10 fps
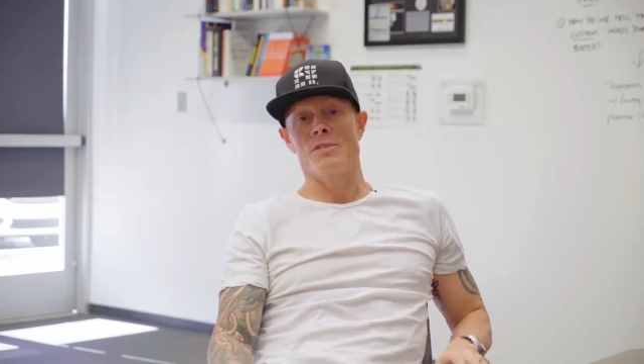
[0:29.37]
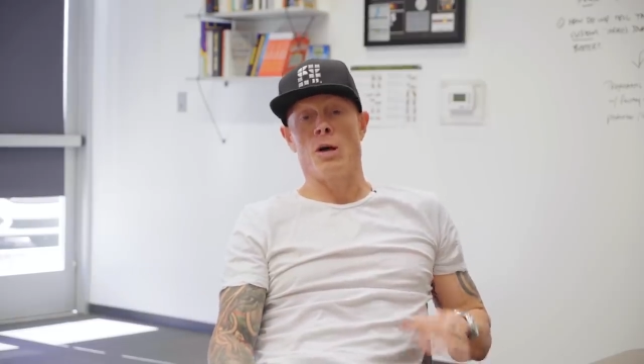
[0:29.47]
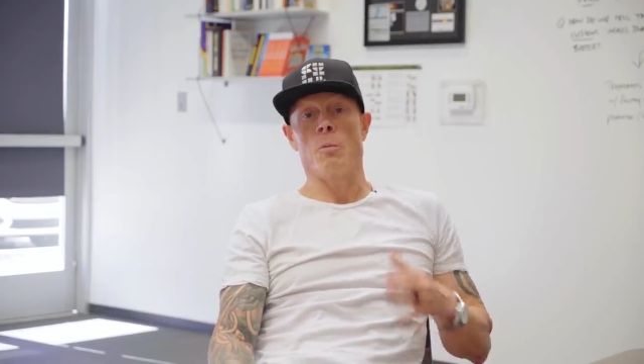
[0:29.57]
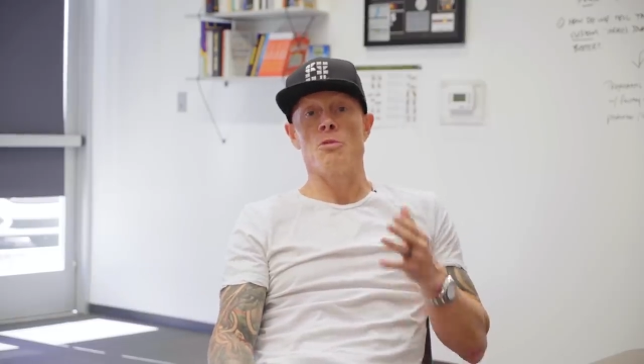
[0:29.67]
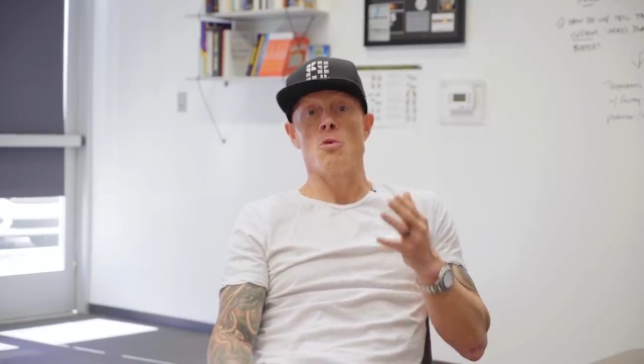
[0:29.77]
to
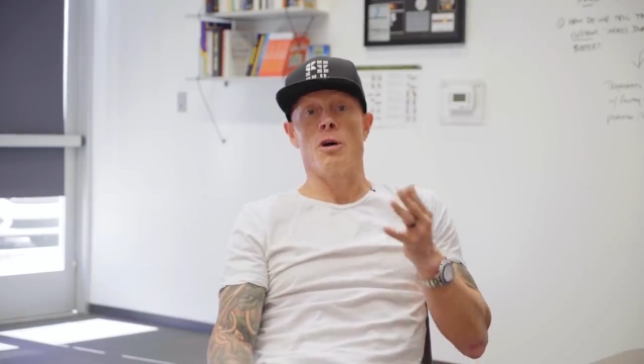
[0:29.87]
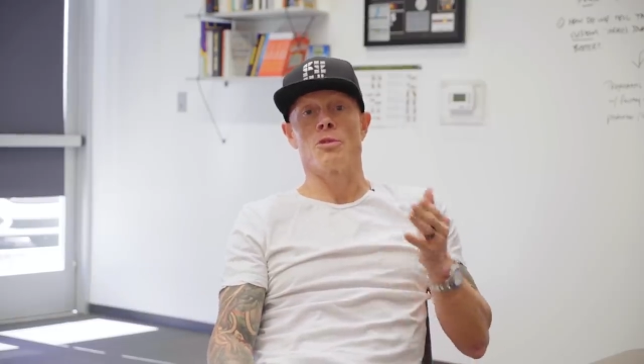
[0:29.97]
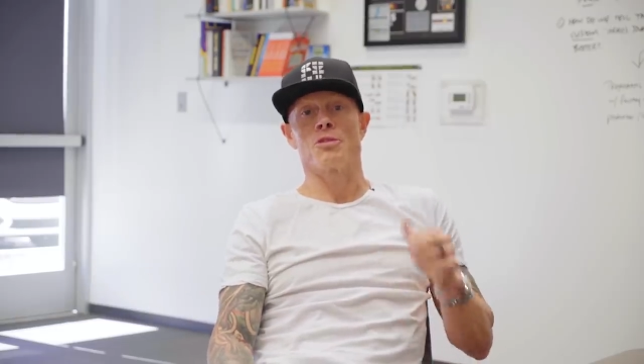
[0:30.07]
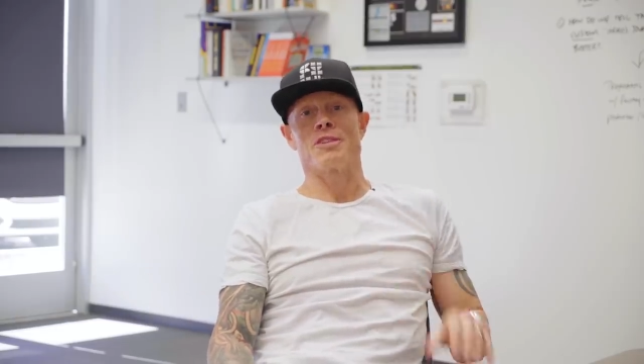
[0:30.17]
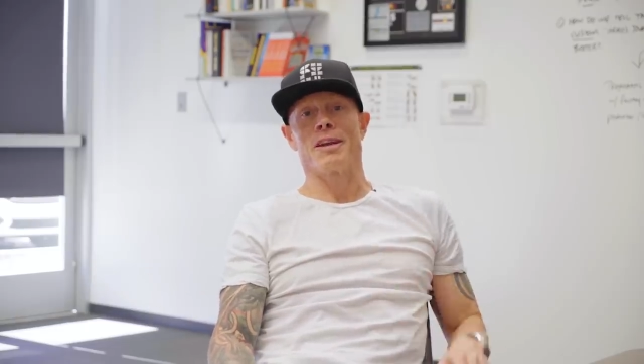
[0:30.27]
help you
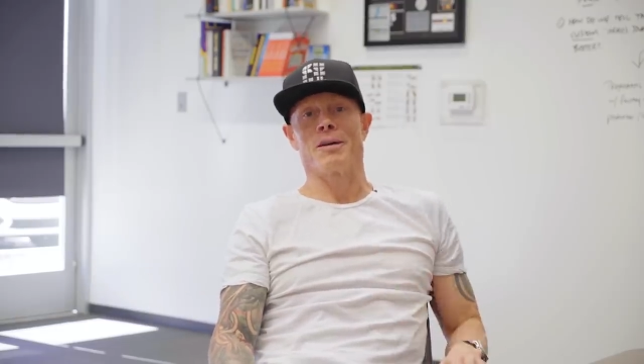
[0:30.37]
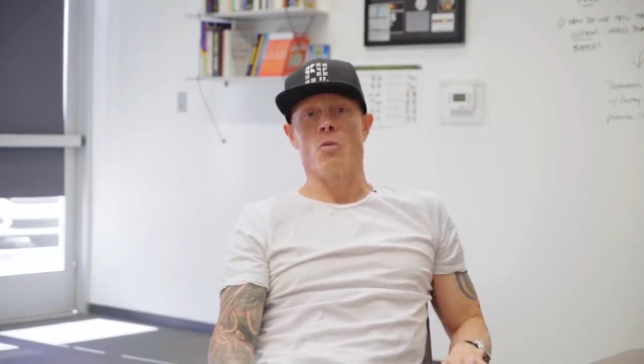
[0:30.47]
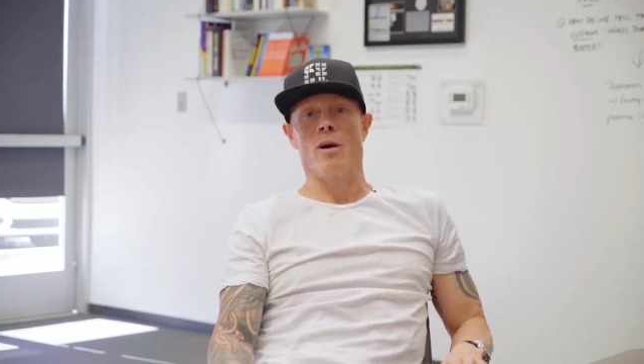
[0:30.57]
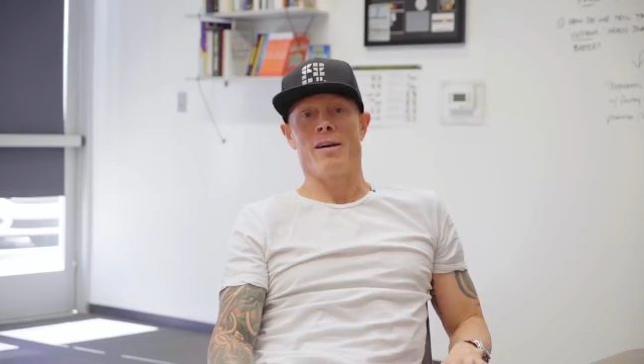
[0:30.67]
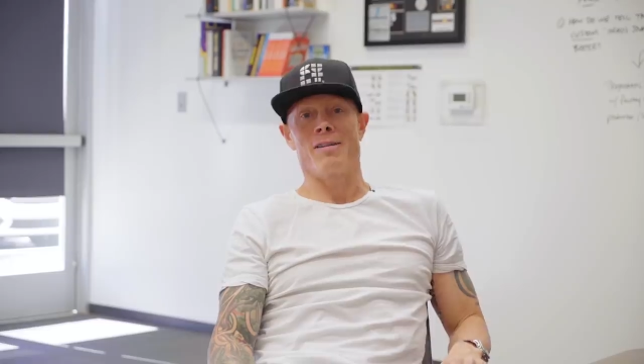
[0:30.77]

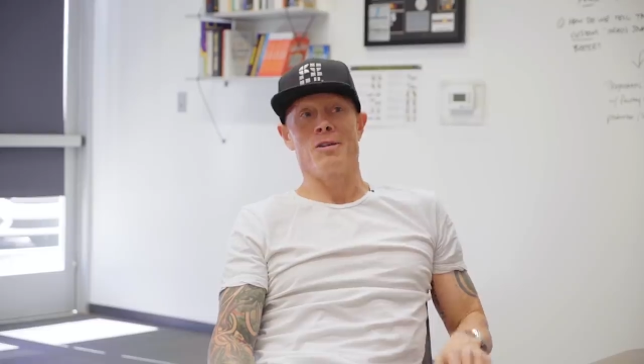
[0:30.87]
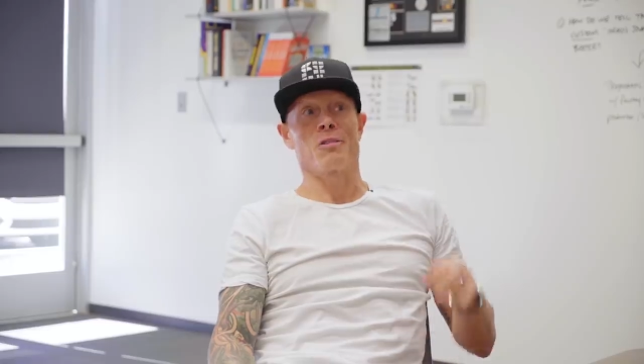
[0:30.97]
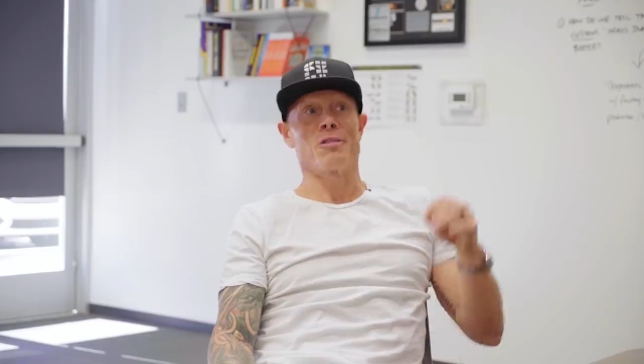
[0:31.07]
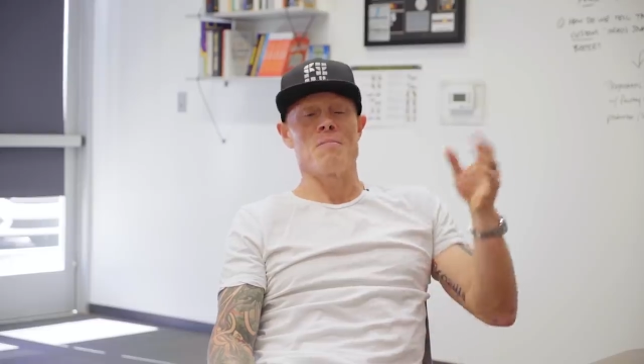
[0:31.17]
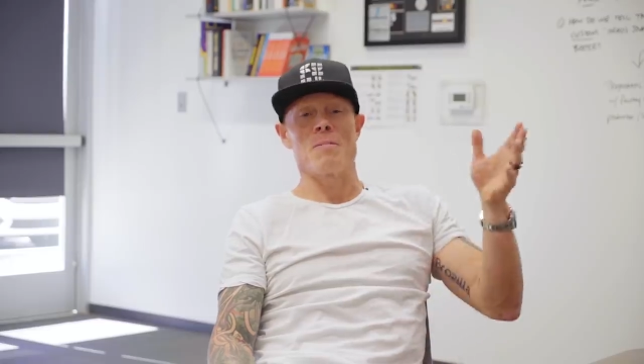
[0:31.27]
understand why, you know,
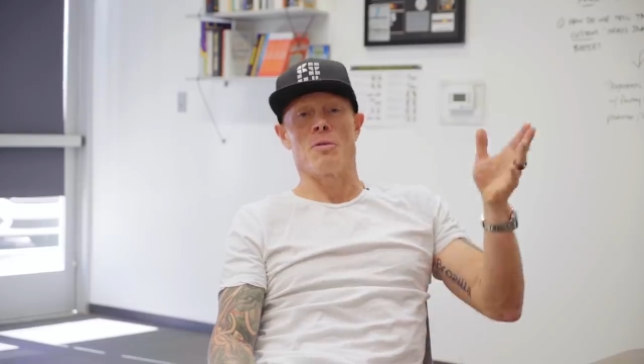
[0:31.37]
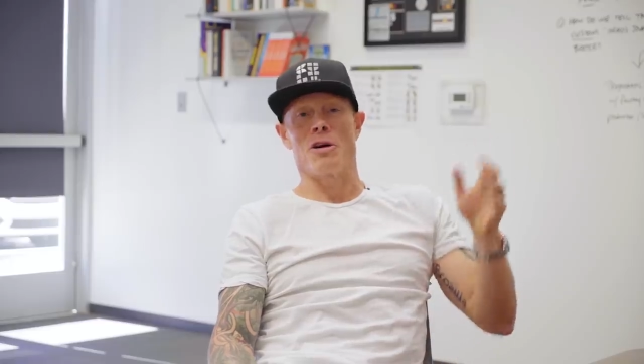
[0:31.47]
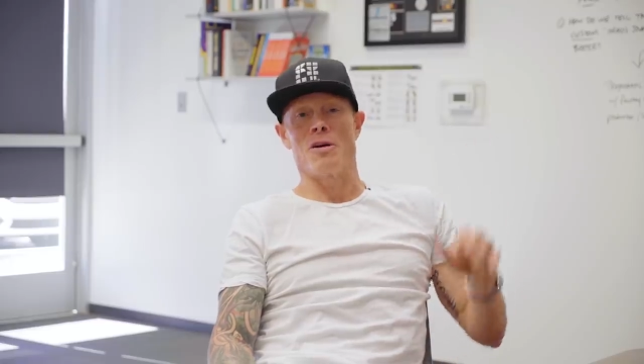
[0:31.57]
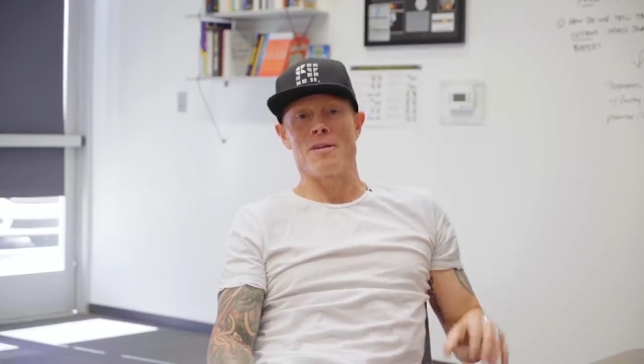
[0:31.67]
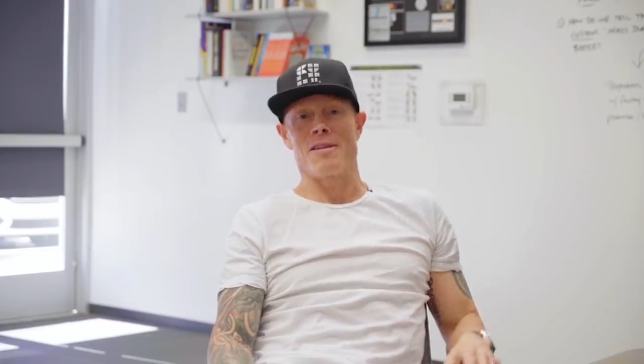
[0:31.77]
some people
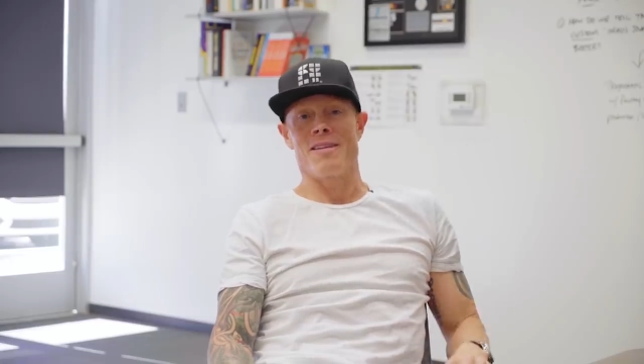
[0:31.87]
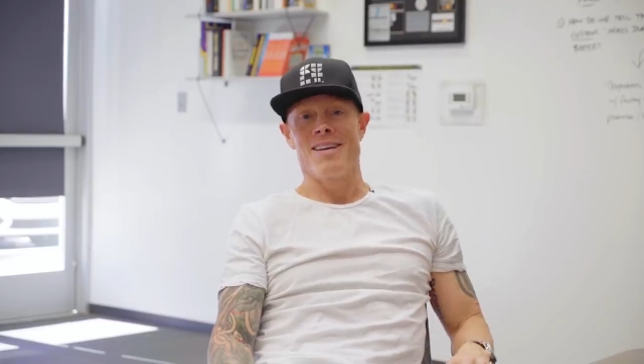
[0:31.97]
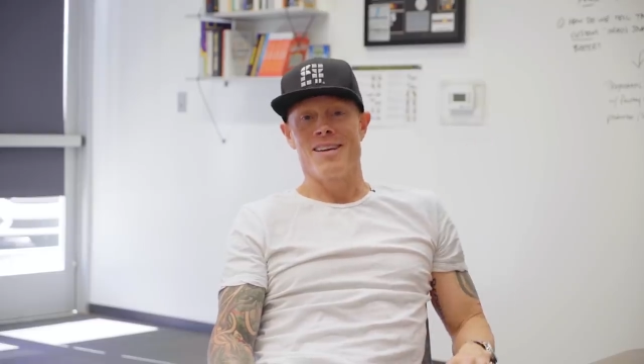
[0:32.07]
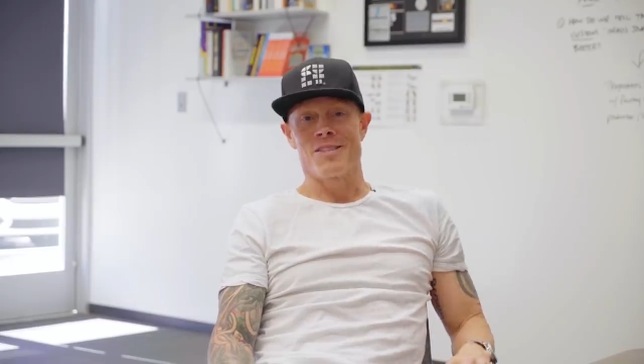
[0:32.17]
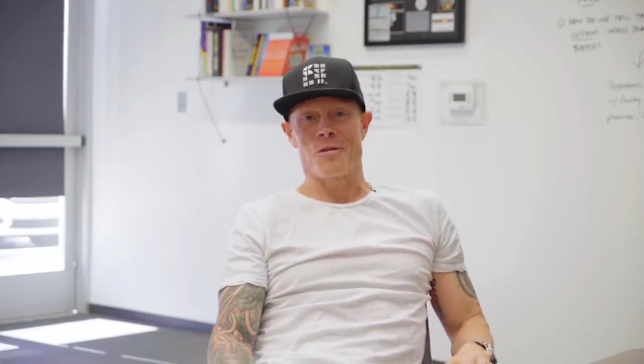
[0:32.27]
call me
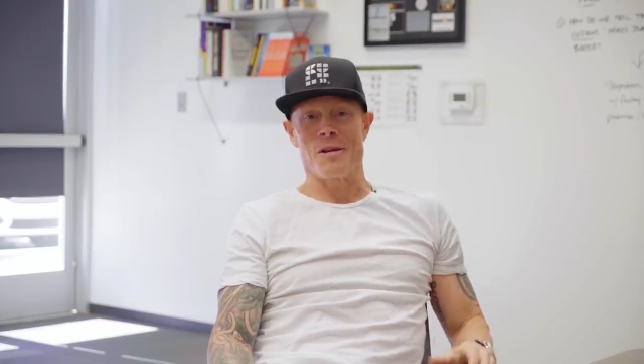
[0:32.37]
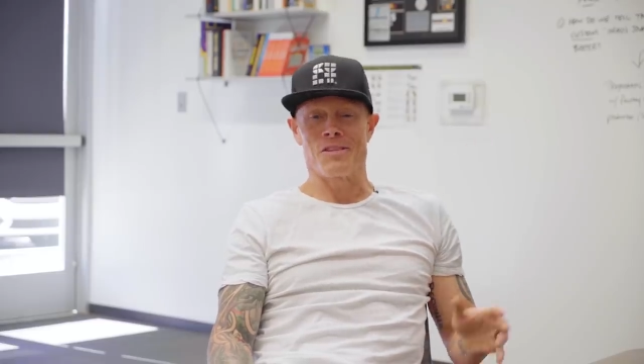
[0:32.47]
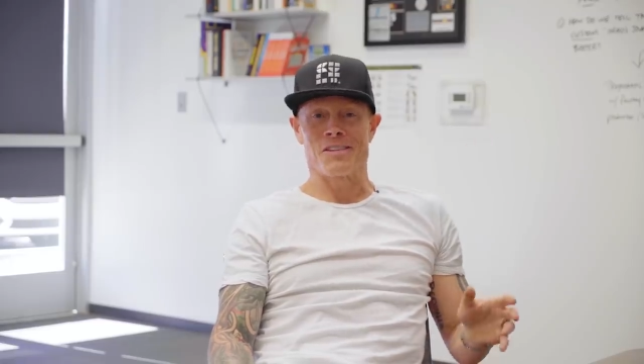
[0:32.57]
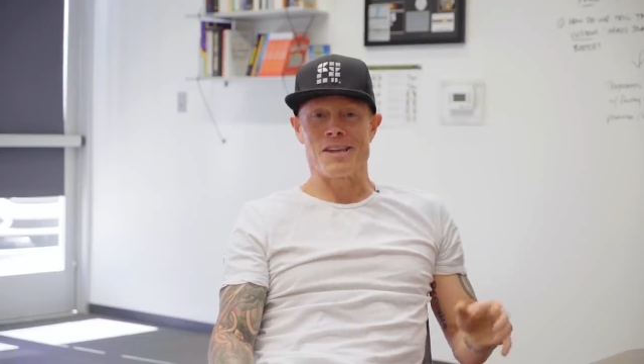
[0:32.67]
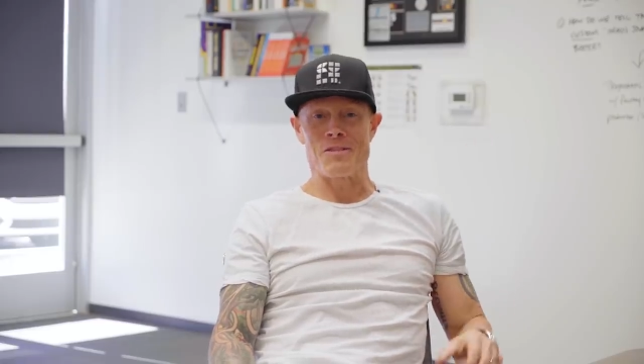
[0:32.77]
the
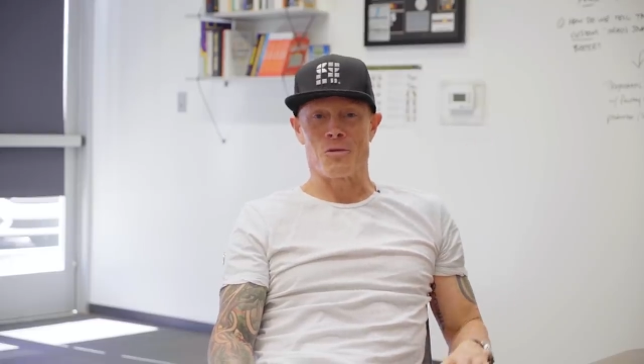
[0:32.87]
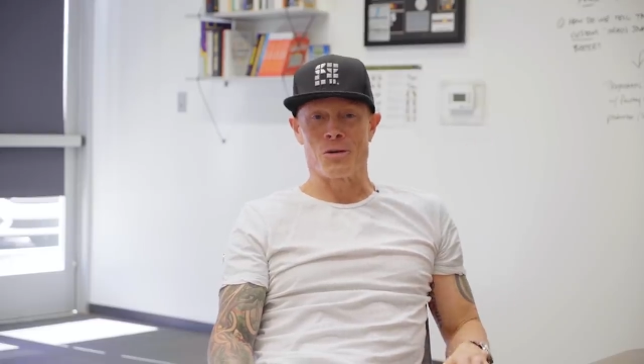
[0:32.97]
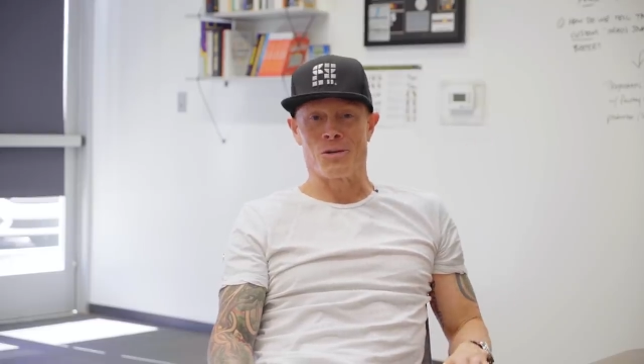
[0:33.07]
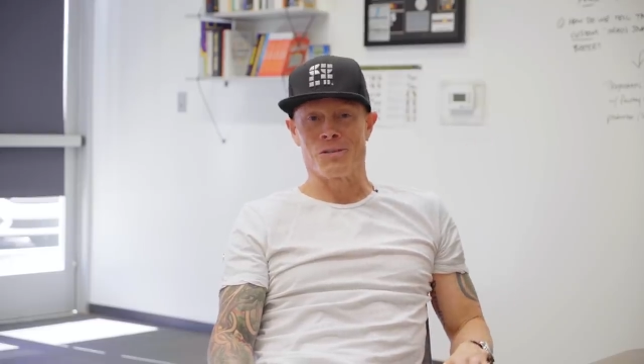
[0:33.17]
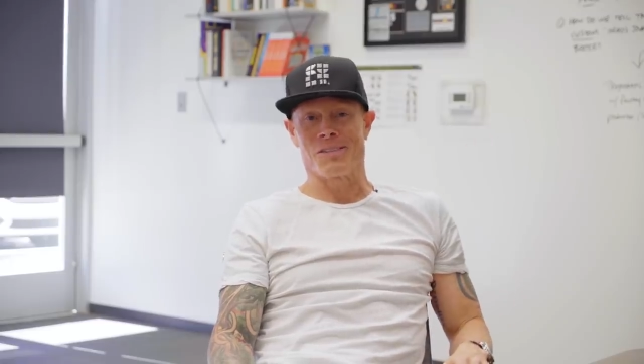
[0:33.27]
craziest guy in the
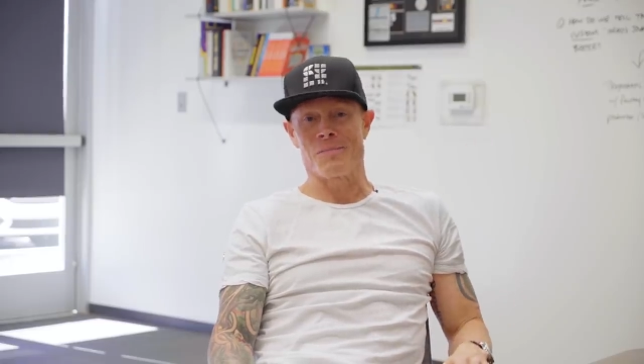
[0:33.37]
world,